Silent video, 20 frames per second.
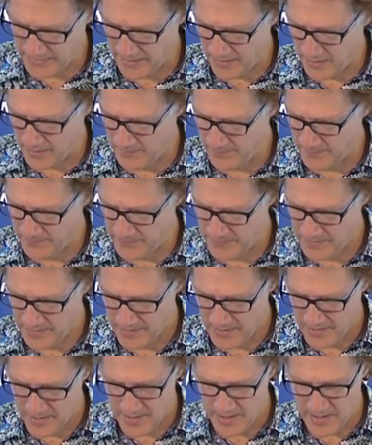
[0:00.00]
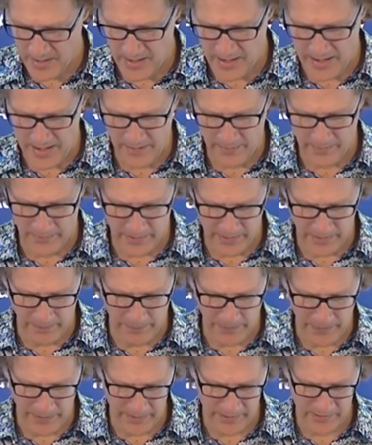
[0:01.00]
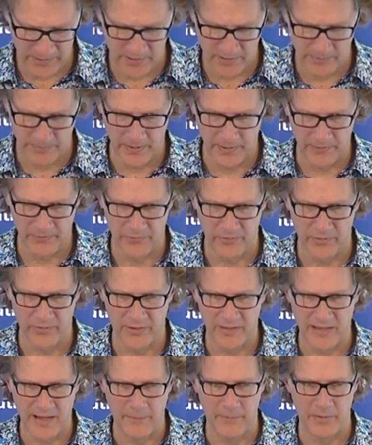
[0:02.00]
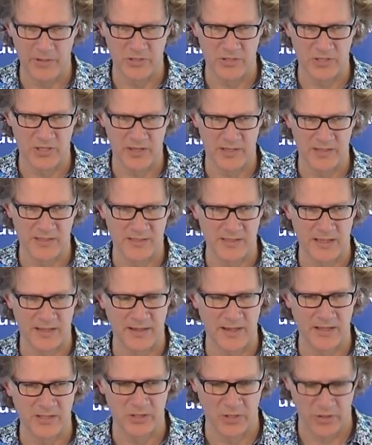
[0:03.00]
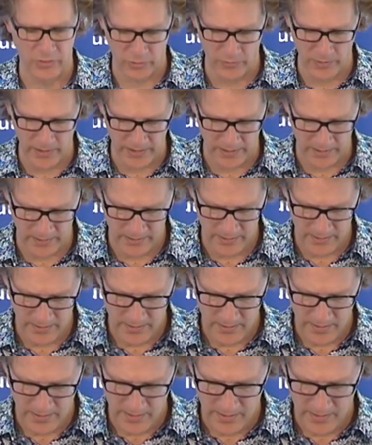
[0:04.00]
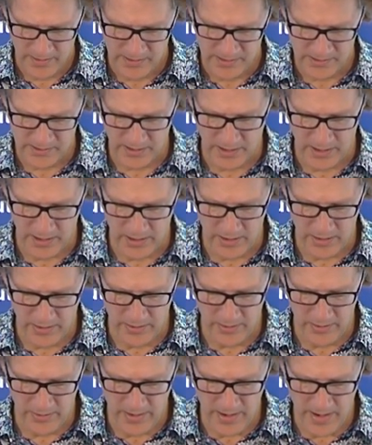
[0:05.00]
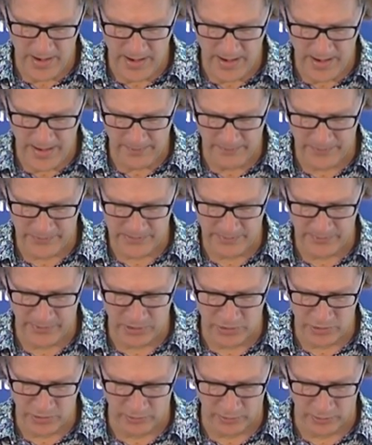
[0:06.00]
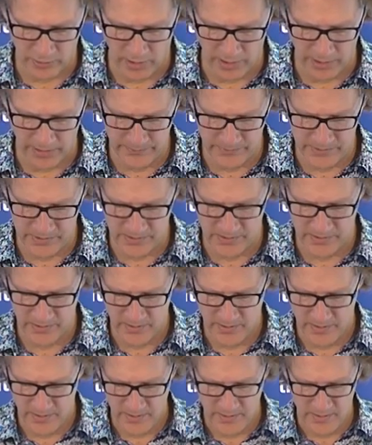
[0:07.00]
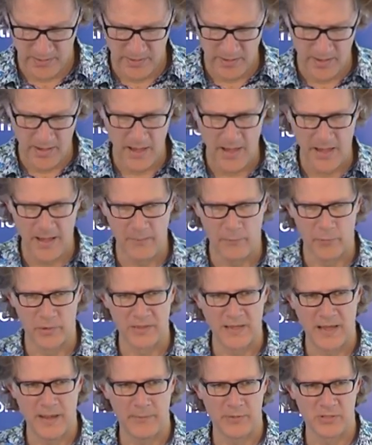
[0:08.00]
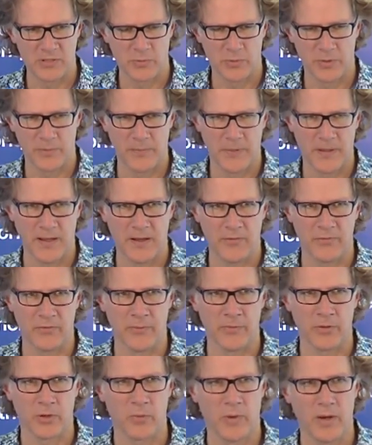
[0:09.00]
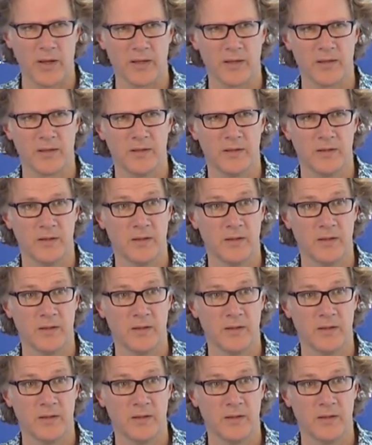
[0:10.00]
Durham um, appears to have been further damaged in Sunday's earthquake. So um, some of the internal columns um, were damaged, it would appear, from the quake.